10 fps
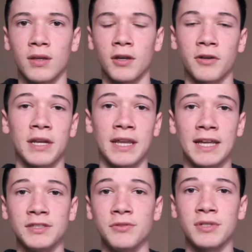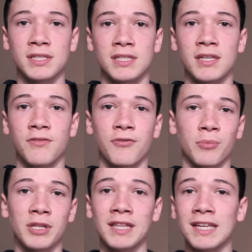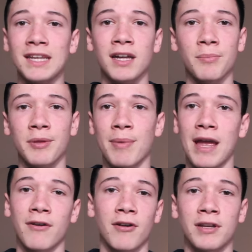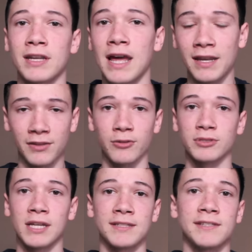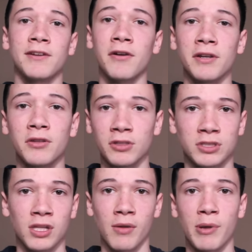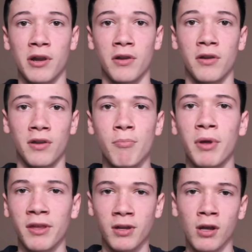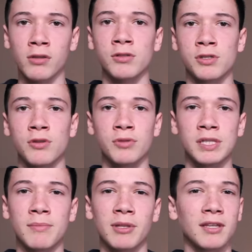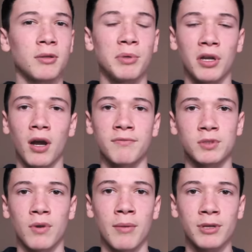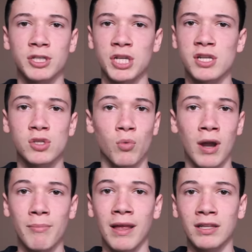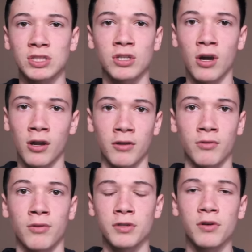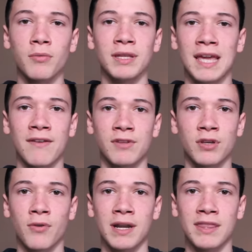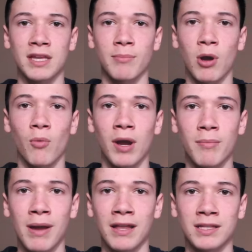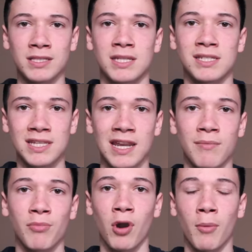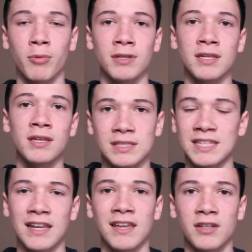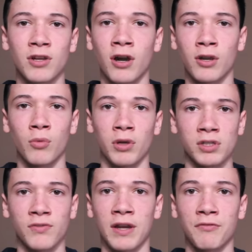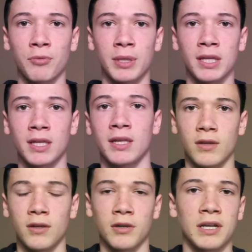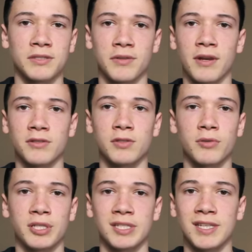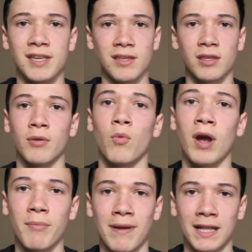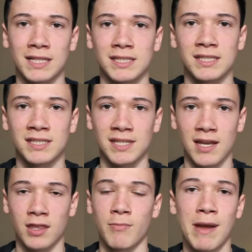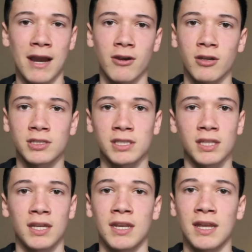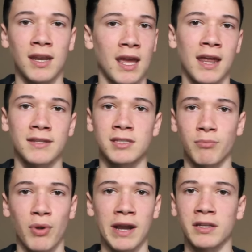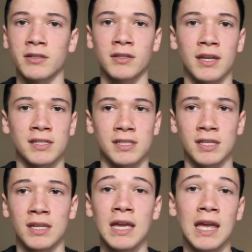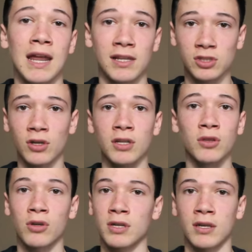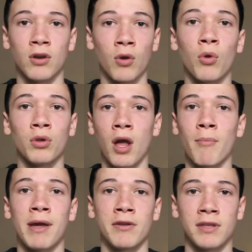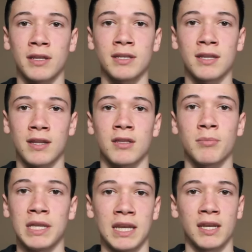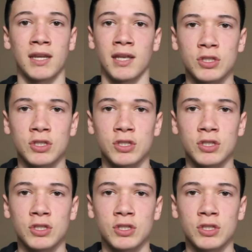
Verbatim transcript: Okay, and as you can see, from cleaning up the background and adding those lights, it already looks a lot better. But the colors do seem a little bit off, so I'm going to change the white balance to auto. You don't really have to know anything about white balance to set it properly. Setting it to auto works fine for me. Okay, so now as you can see, the white balance is set, the background's clean, and I added some practical lights in, and it's already looking a whole lot better than it did at the beginning.